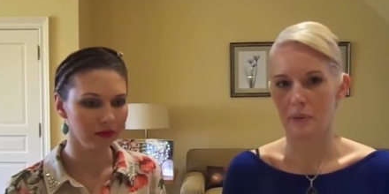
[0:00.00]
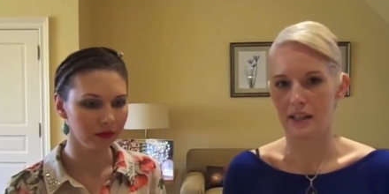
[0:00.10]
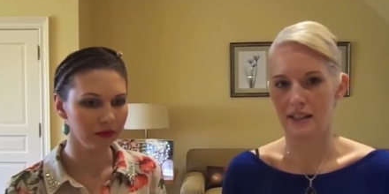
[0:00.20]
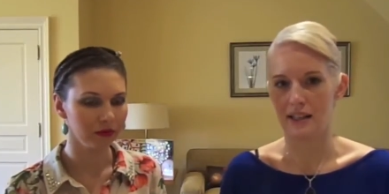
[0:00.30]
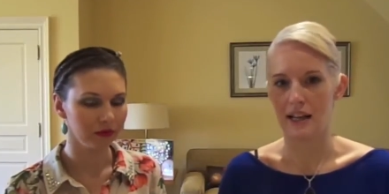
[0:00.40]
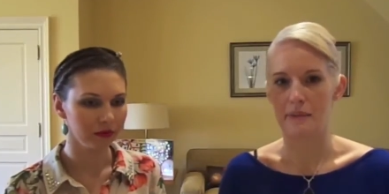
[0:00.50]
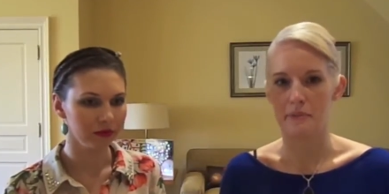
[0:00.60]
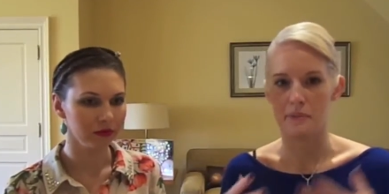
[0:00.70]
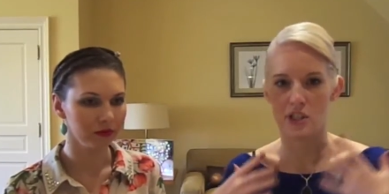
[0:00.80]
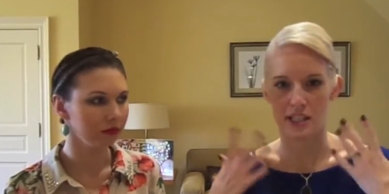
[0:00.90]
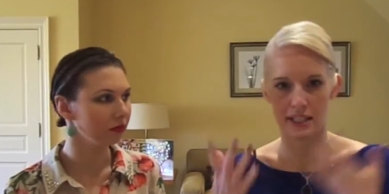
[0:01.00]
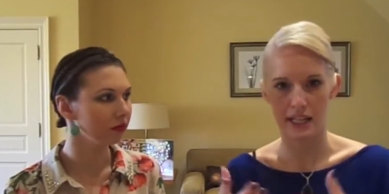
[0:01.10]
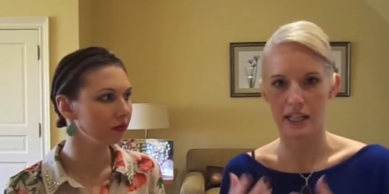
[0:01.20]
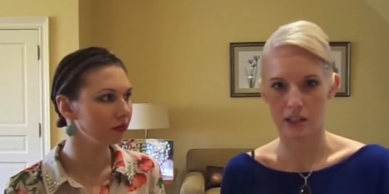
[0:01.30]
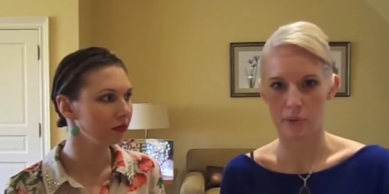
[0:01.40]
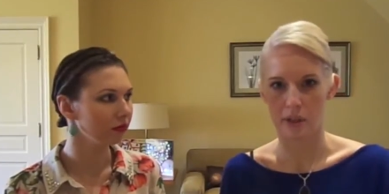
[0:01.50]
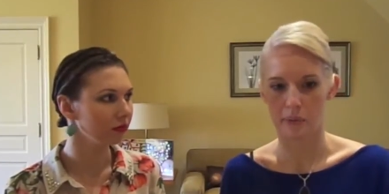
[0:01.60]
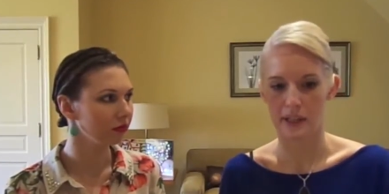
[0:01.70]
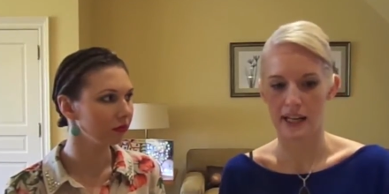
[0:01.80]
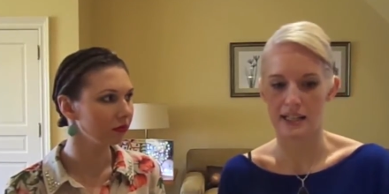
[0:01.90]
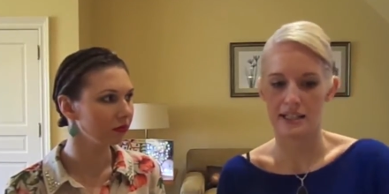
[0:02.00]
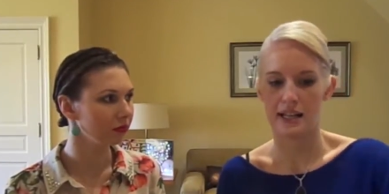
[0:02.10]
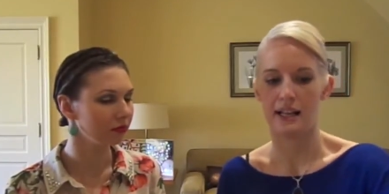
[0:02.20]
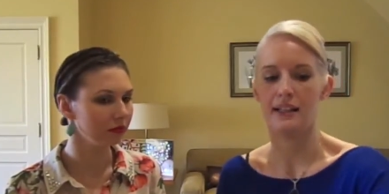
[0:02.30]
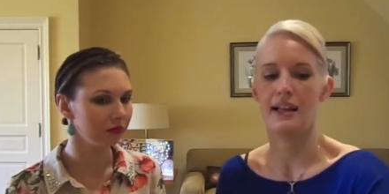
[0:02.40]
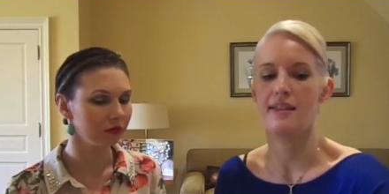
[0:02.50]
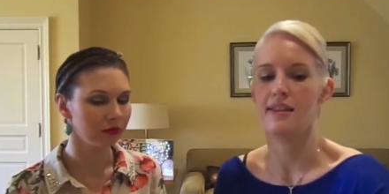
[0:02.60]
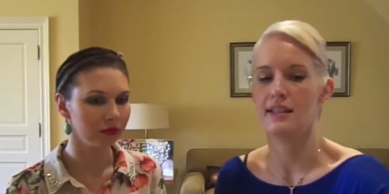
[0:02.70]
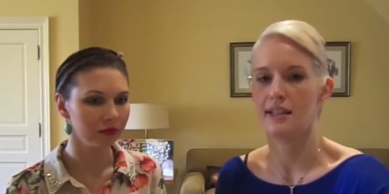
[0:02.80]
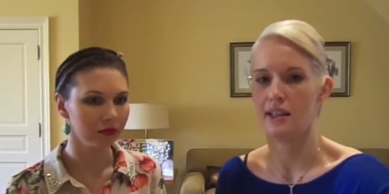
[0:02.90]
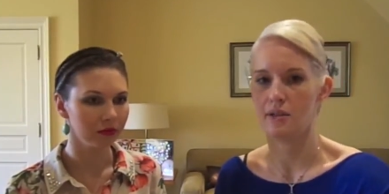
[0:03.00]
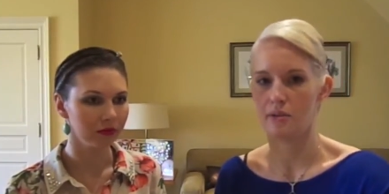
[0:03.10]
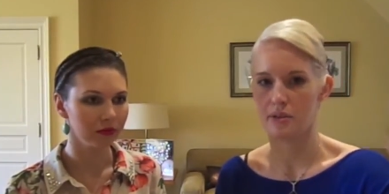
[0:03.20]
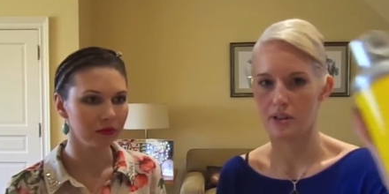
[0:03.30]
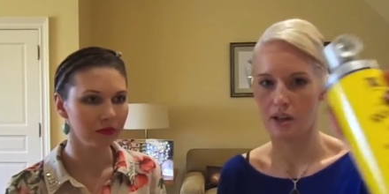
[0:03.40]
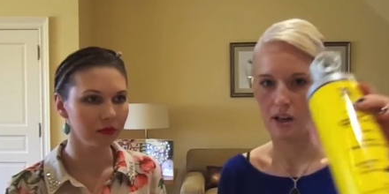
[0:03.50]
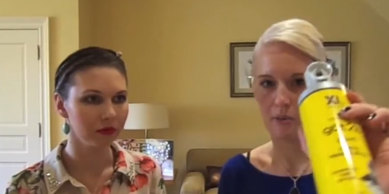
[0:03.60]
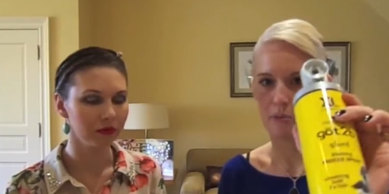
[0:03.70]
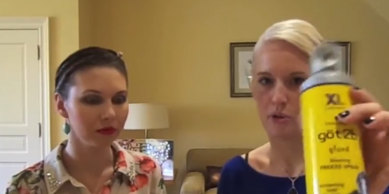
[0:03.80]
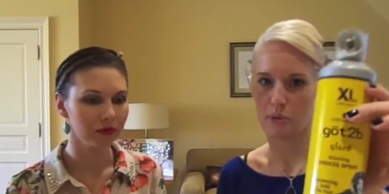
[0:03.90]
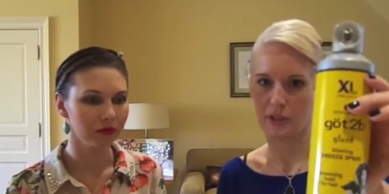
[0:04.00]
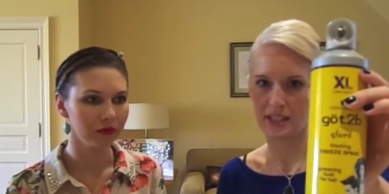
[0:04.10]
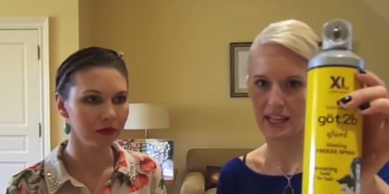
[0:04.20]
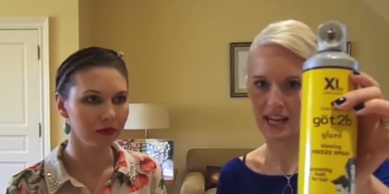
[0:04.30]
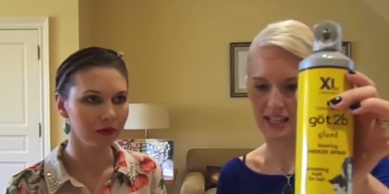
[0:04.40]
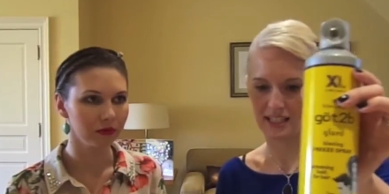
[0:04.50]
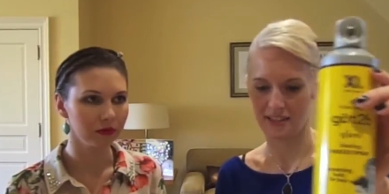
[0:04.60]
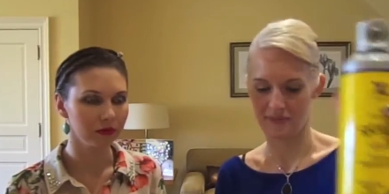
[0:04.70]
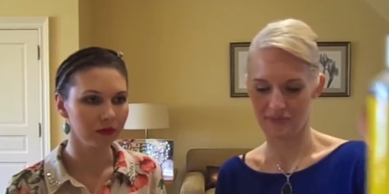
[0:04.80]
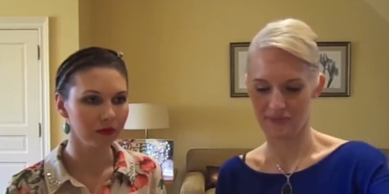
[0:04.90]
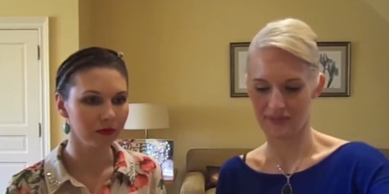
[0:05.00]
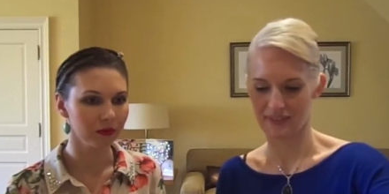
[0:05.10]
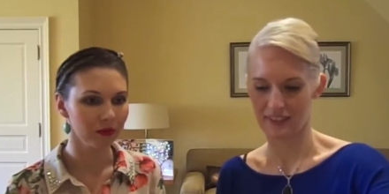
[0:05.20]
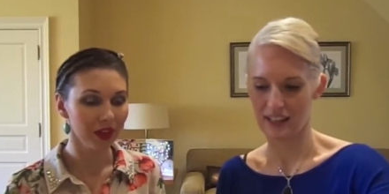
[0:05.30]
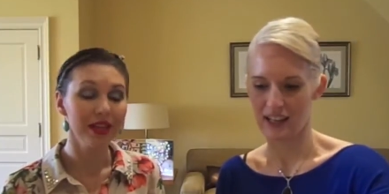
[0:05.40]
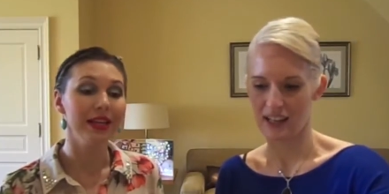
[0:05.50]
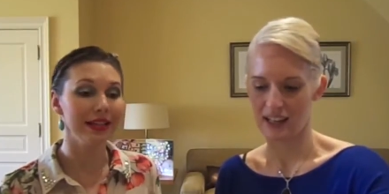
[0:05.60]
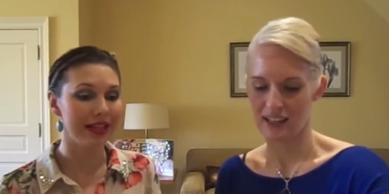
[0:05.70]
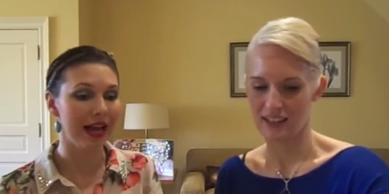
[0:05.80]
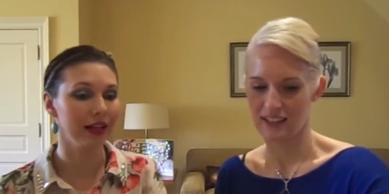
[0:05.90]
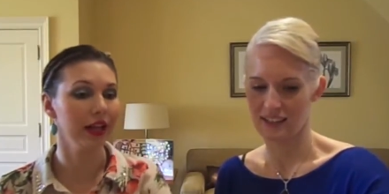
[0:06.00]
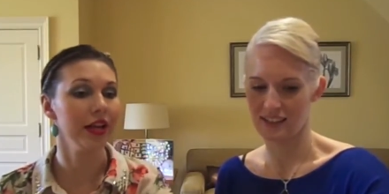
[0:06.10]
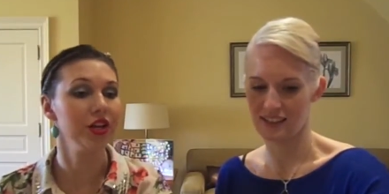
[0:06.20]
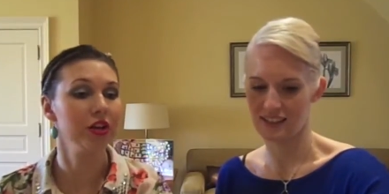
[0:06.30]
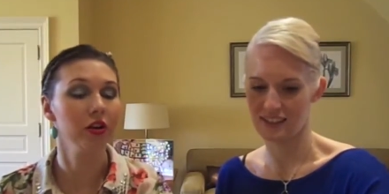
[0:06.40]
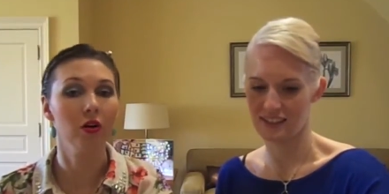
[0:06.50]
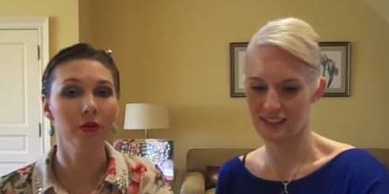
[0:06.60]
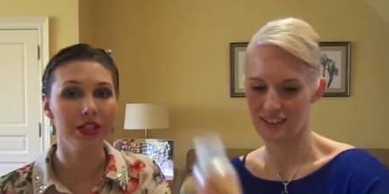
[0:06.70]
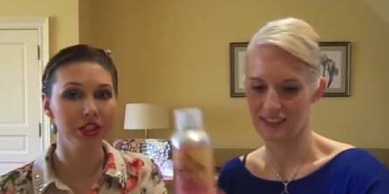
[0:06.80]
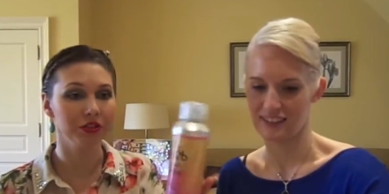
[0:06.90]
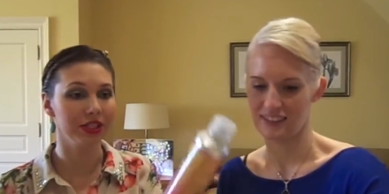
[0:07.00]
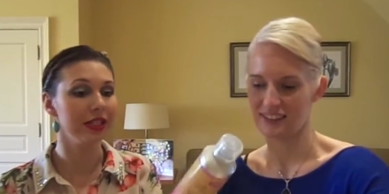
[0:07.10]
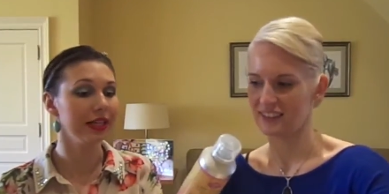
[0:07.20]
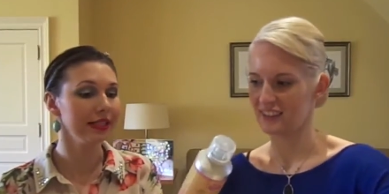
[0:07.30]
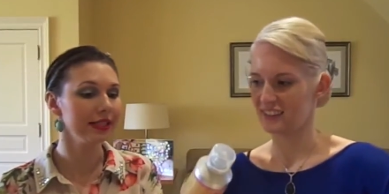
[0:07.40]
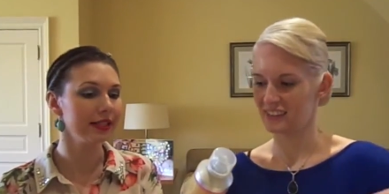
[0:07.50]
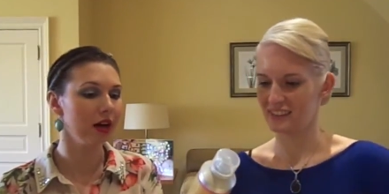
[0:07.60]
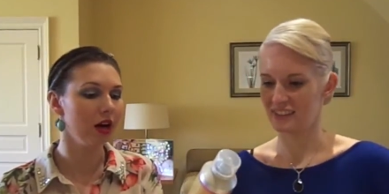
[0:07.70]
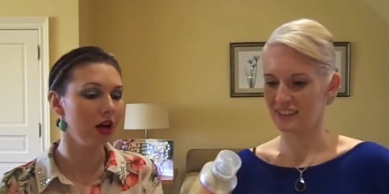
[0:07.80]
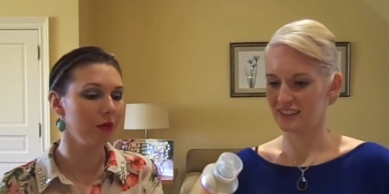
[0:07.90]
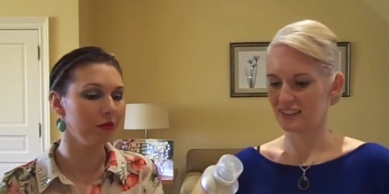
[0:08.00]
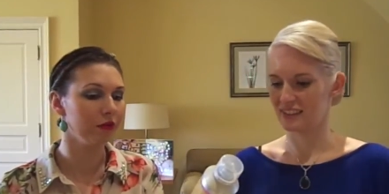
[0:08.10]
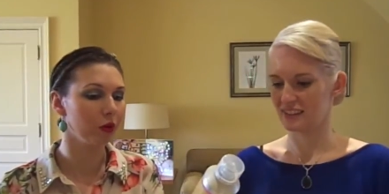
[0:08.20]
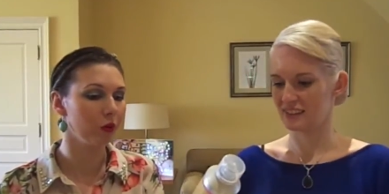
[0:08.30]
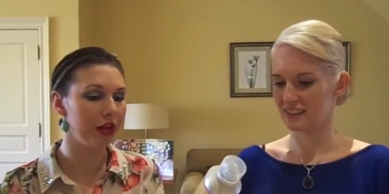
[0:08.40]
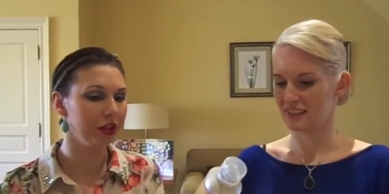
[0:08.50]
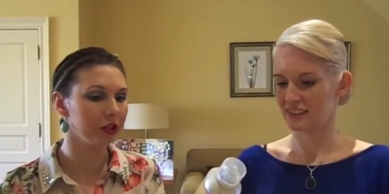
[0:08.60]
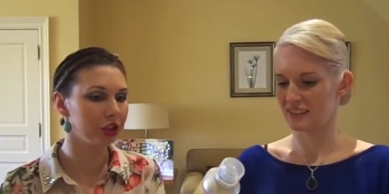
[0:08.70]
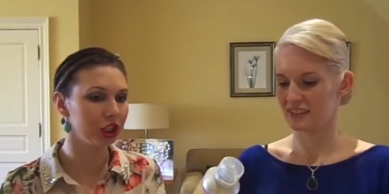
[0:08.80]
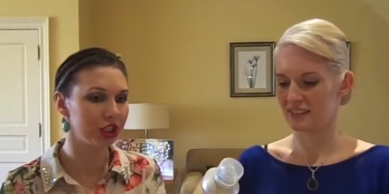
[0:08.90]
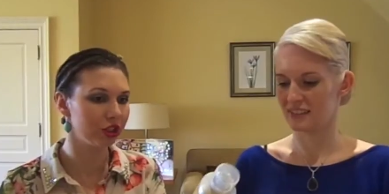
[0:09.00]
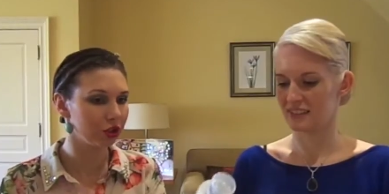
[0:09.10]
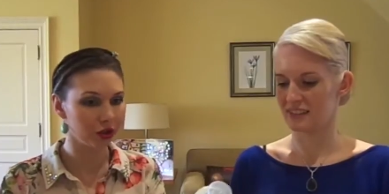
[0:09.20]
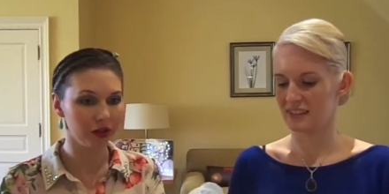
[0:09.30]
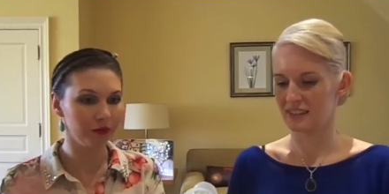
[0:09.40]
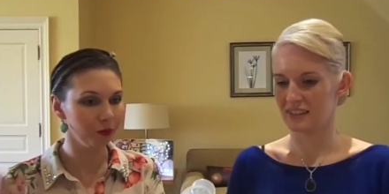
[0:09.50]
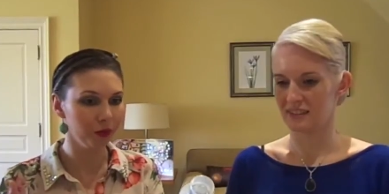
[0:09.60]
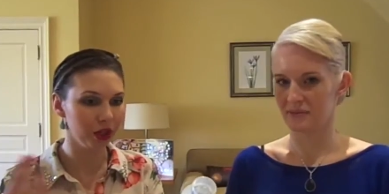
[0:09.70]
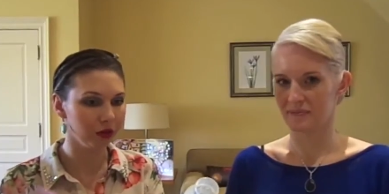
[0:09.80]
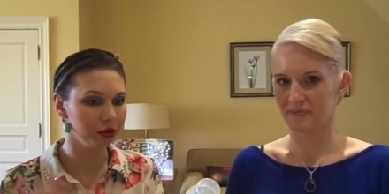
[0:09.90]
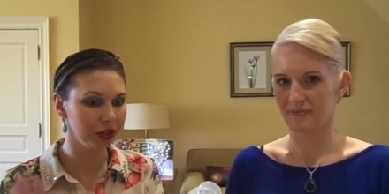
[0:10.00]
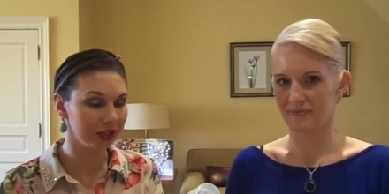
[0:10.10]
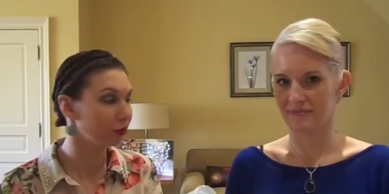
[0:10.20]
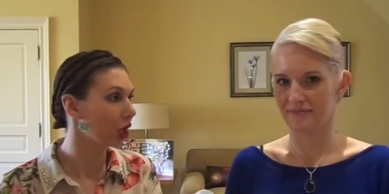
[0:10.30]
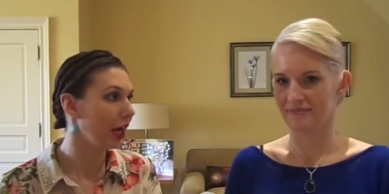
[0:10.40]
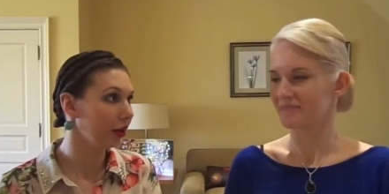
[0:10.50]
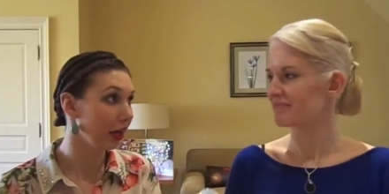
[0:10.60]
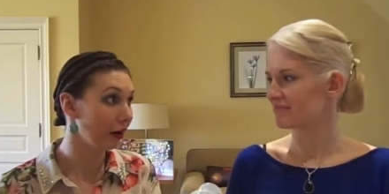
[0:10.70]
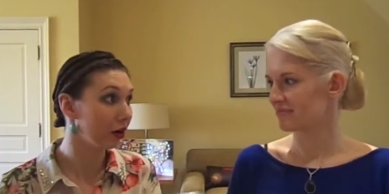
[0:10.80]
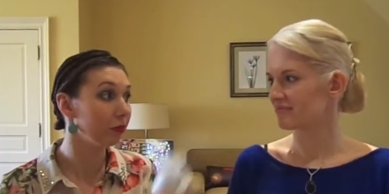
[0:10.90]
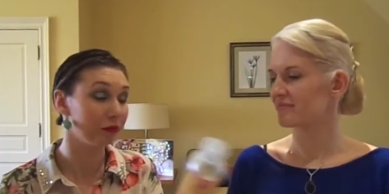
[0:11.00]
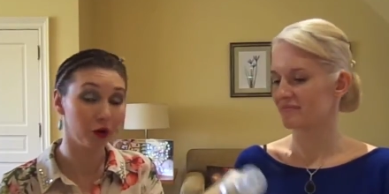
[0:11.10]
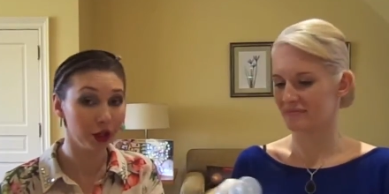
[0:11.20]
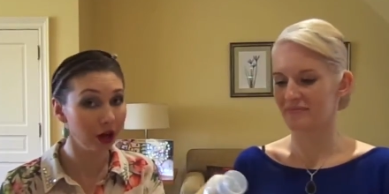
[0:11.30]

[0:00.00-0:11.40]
Speaker 1: when I'm just starting to work with a hairstyle, and this I use more towards the end.
Speaker 2: Exactly, and you can always use this for when you're just sort of, you know, doing some trial and error before the